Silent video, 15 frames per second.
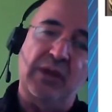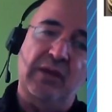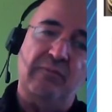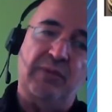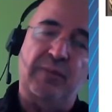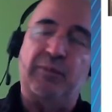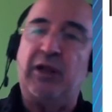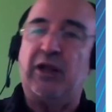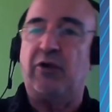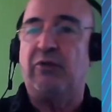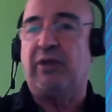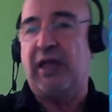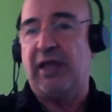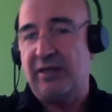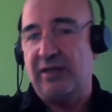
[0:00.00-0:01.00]
People are
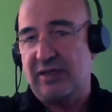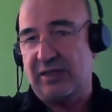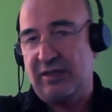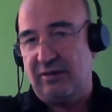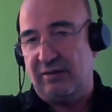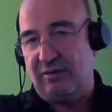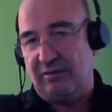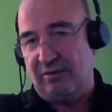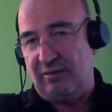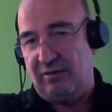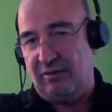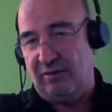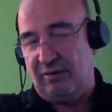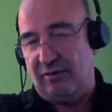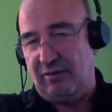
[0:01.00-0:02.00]
against
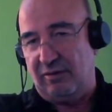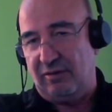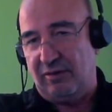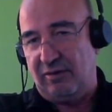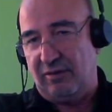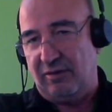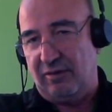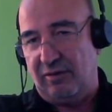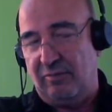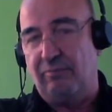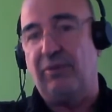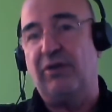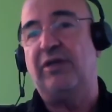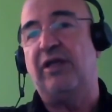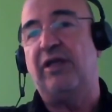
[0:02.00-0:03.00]

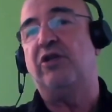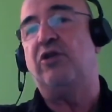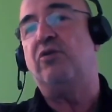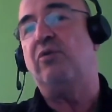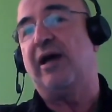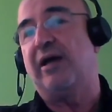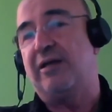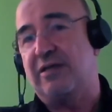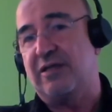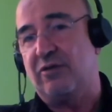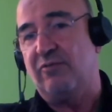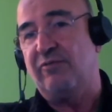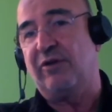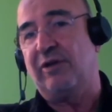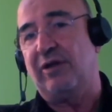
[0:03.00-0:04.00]
building new lines,
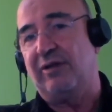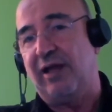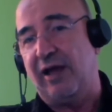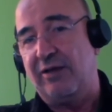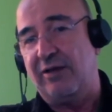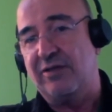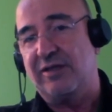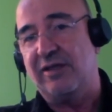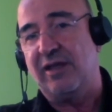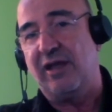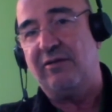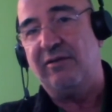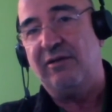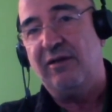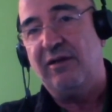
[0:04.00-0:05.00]
overhead lines.
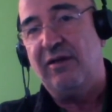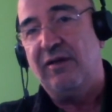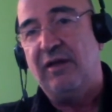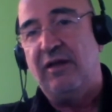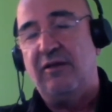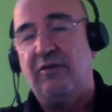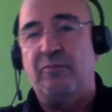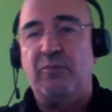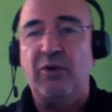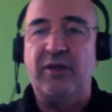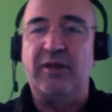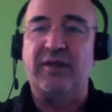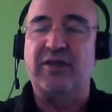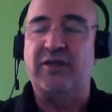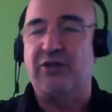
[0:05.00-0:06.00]
Then the
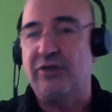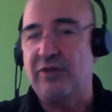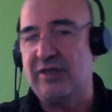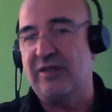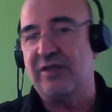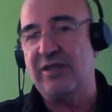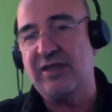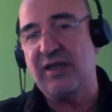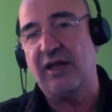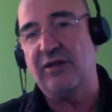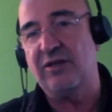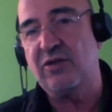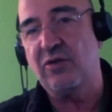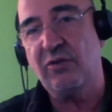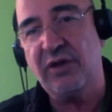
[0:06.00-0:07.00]
politicians
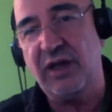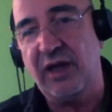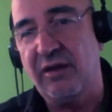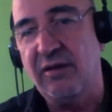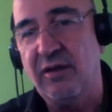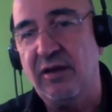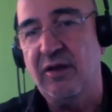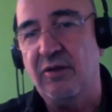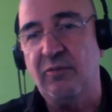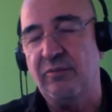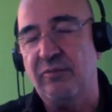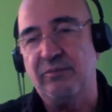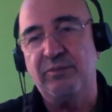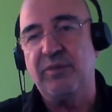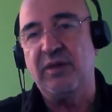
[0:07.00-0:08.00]
decided, okay,
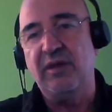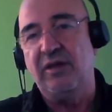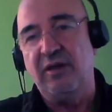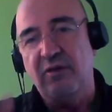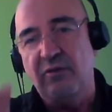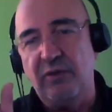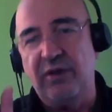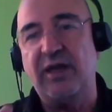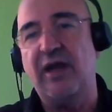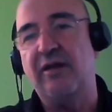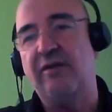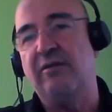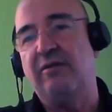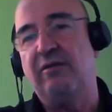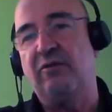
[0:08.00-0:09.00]
we
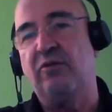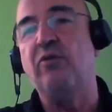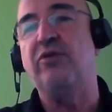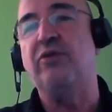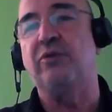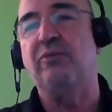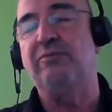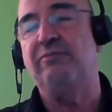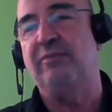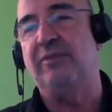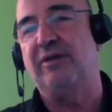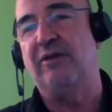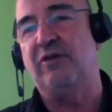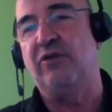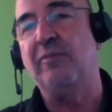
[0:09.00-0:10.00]
can go through
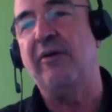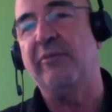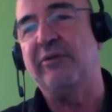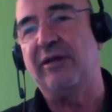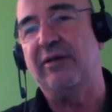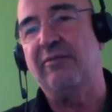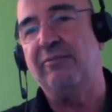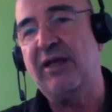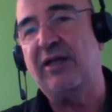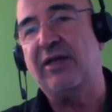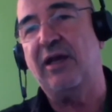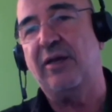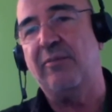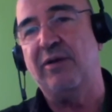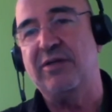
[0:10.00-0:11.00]
the mountain by
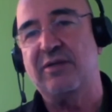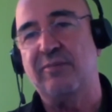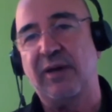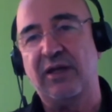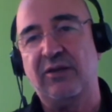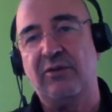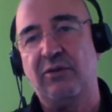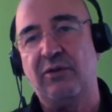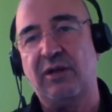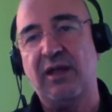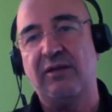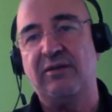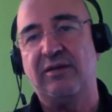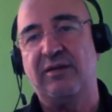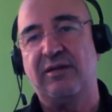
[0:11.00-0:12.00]
cables, but the
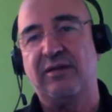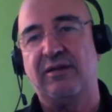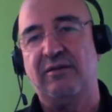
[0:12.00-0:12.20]
length